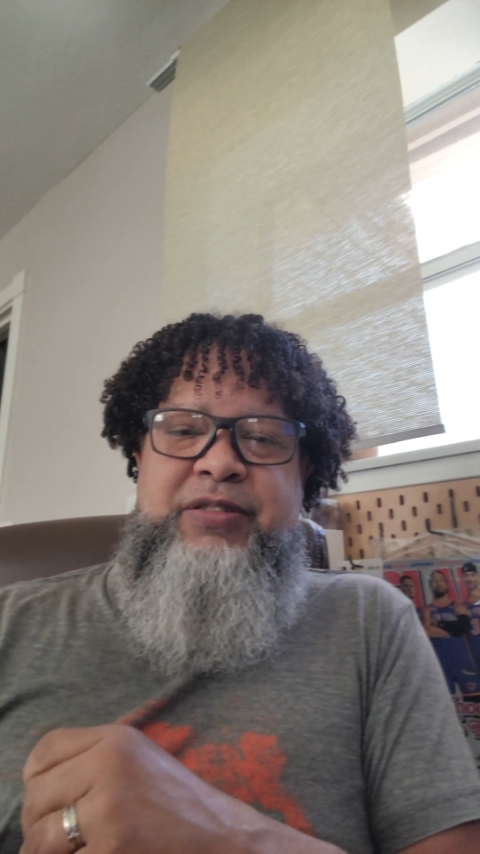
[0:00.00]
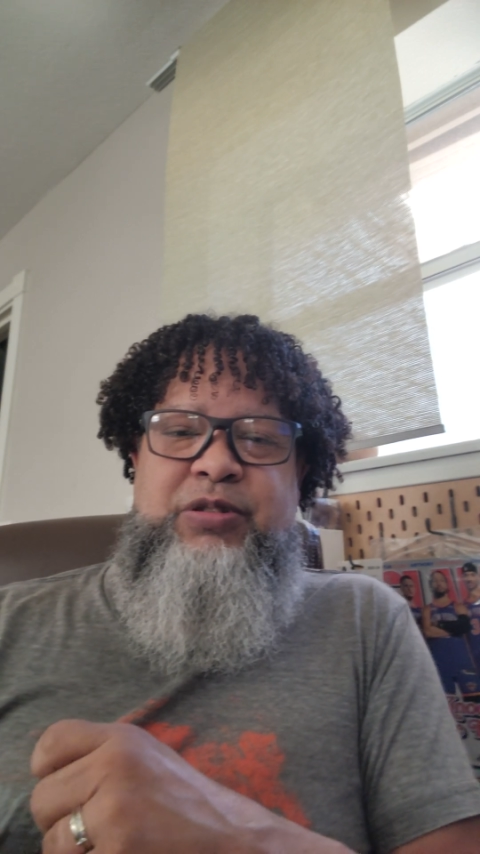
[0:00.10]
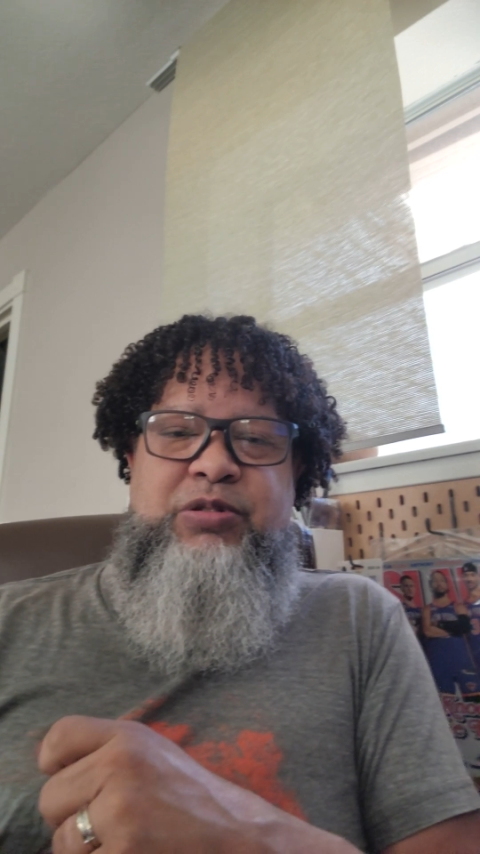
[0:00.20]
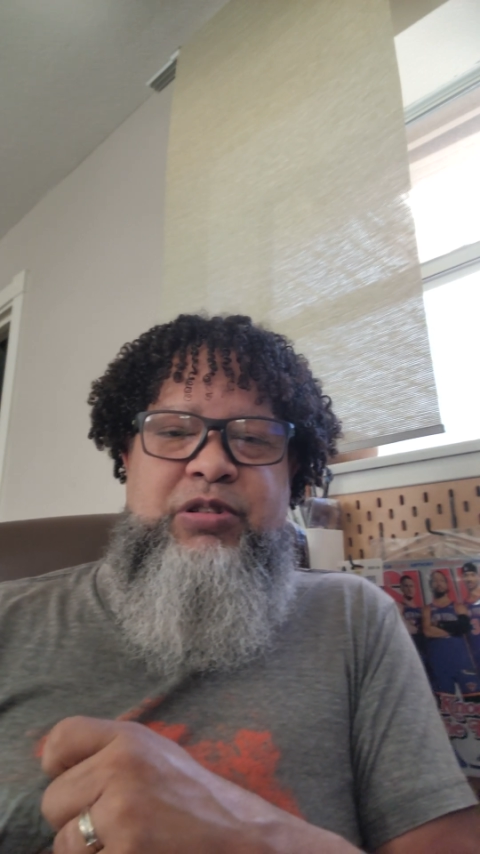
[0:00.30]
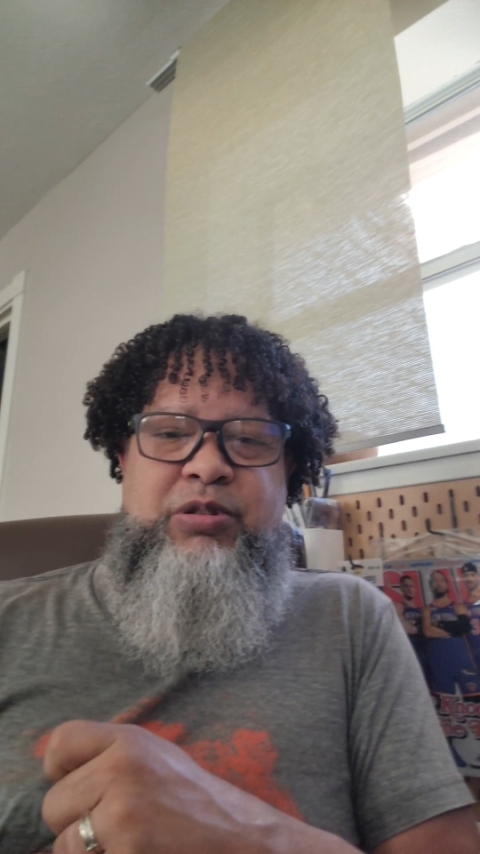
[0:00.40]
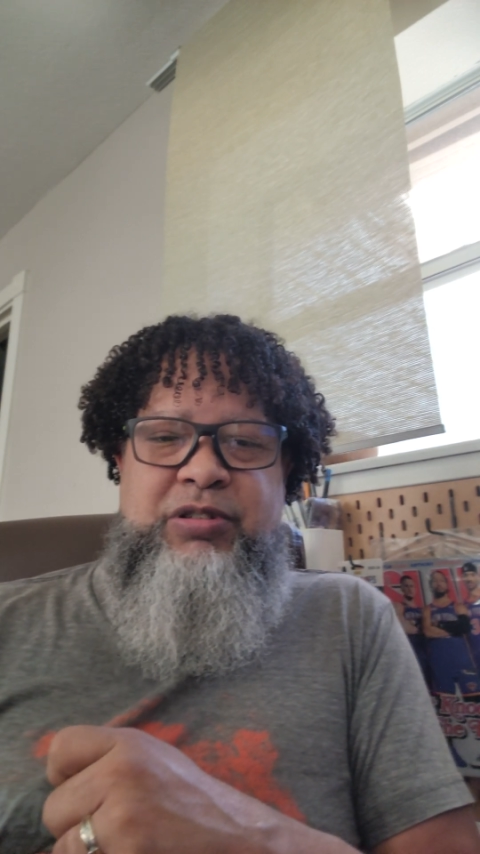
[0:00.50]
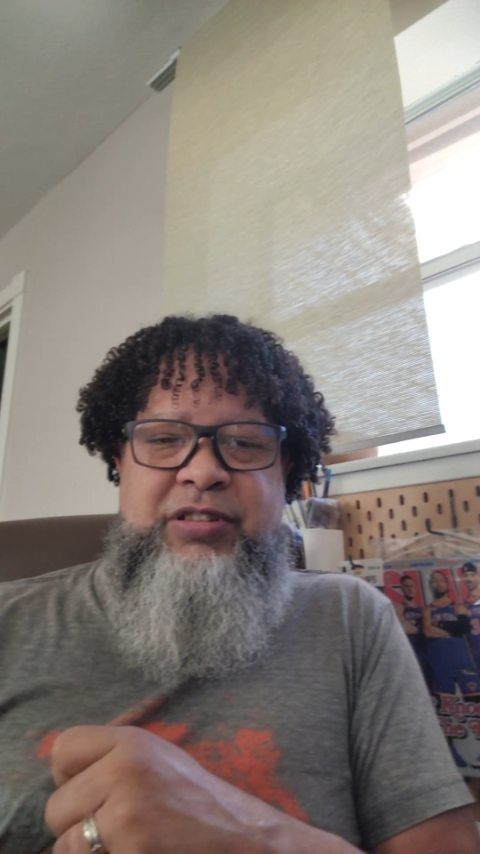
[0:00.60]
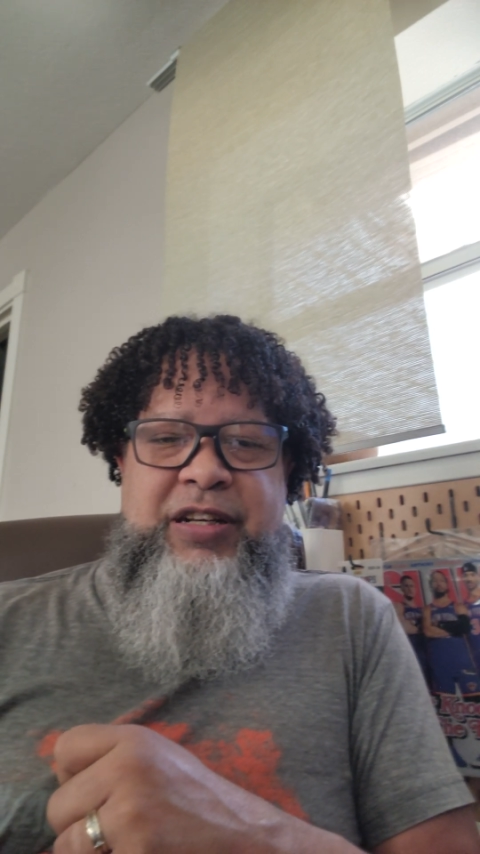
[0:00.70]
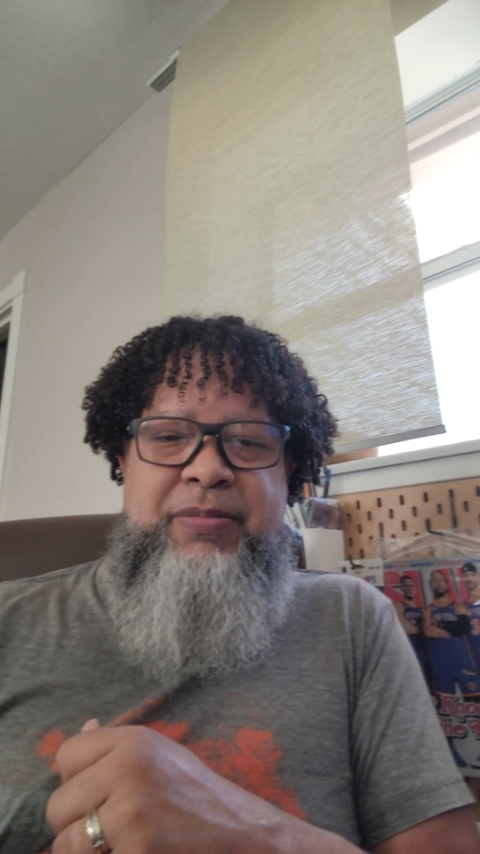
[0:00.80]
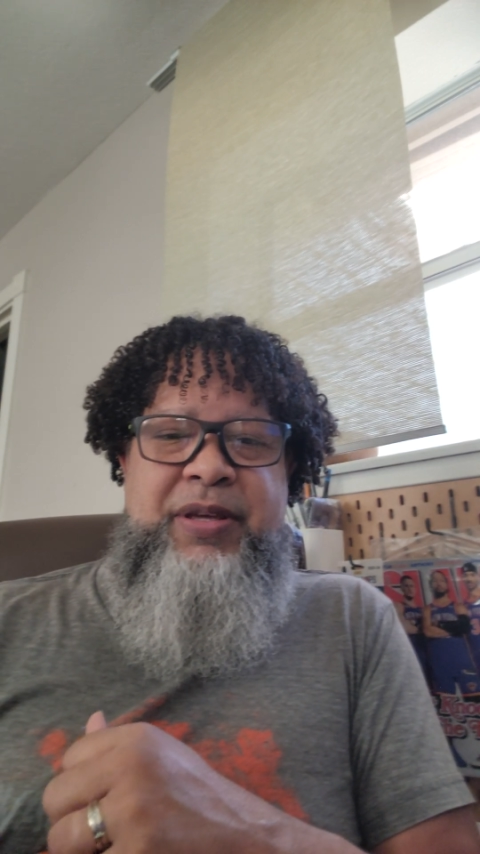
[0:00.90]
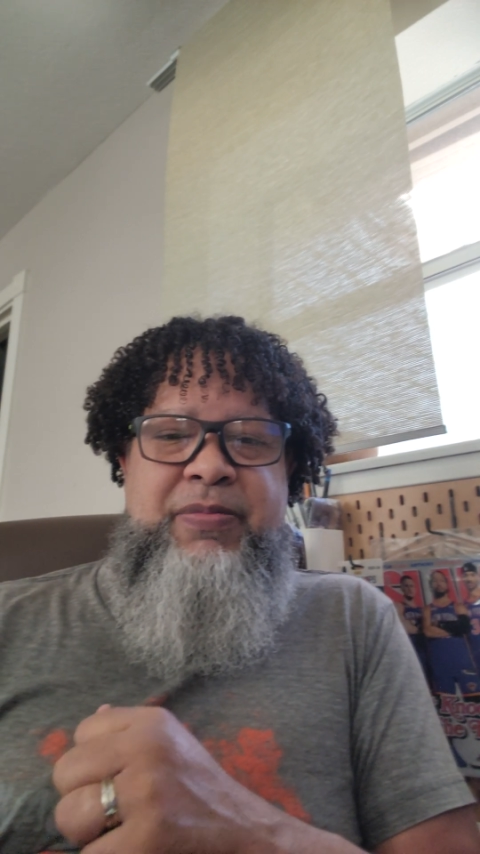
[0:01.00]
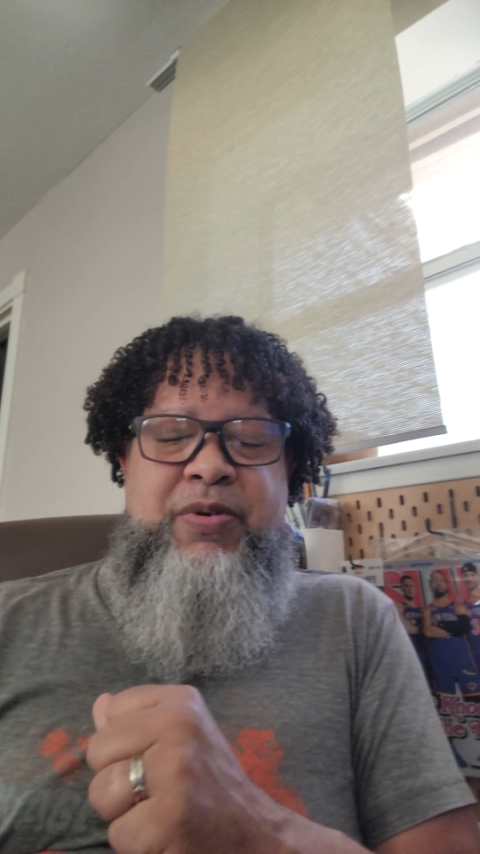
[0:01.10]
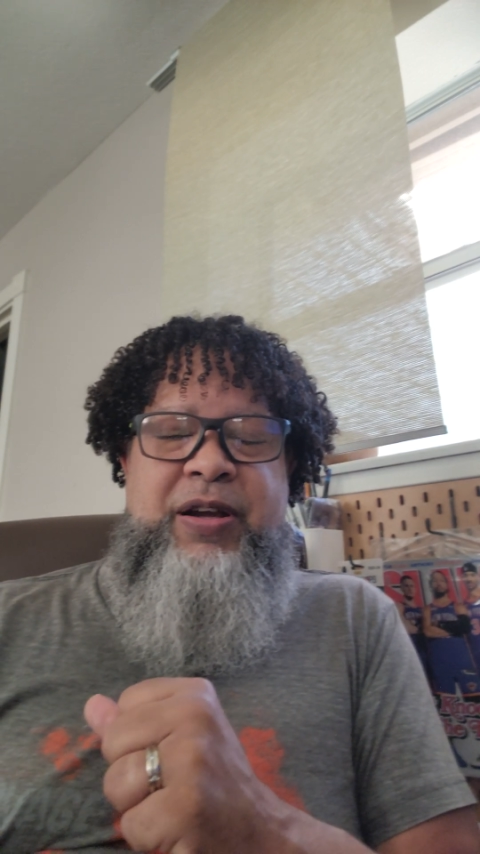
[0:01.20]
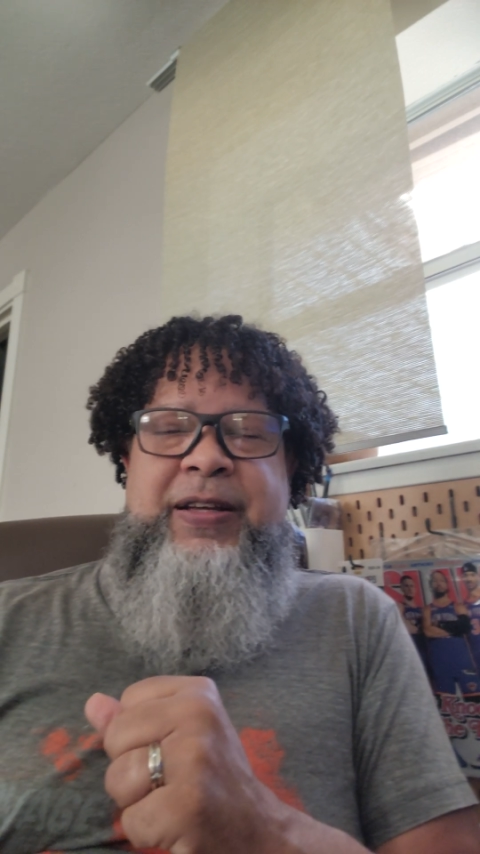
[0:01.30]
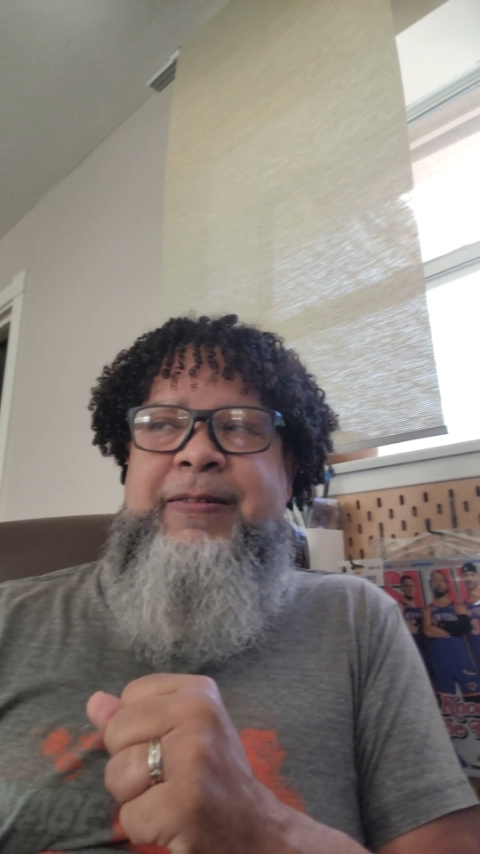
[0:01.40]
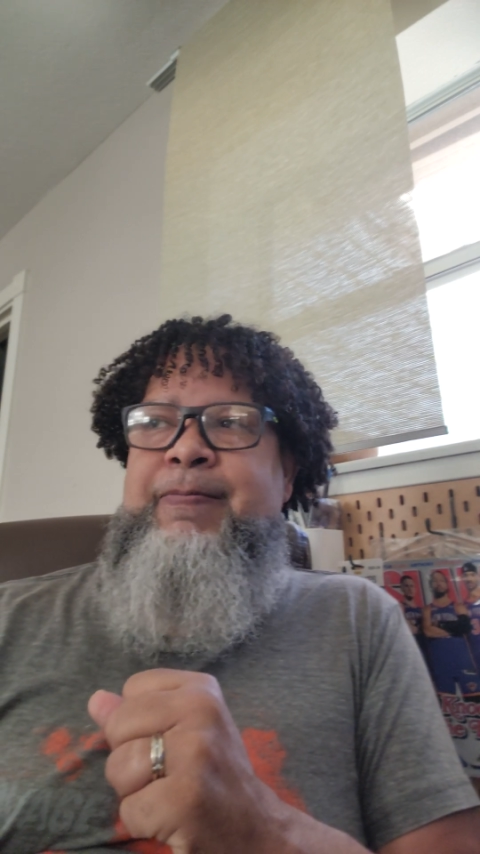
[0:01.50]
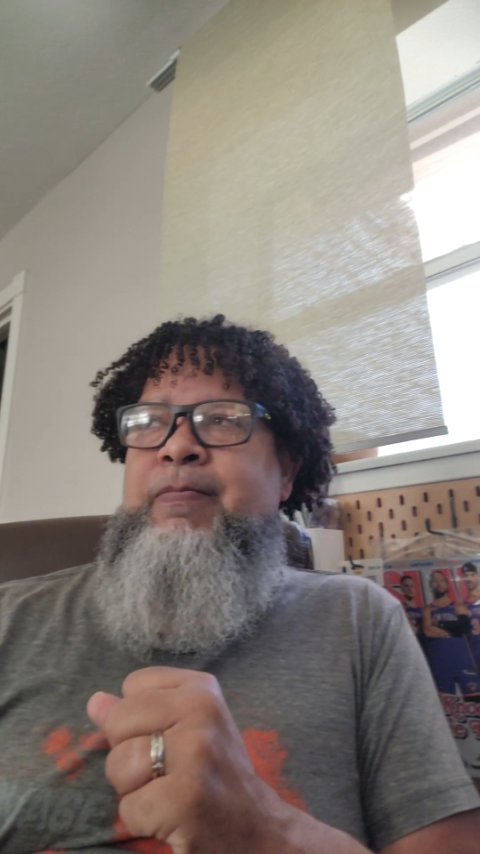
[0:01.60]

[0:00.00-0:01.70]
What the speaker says: So salute to Jelly Bean Bryant,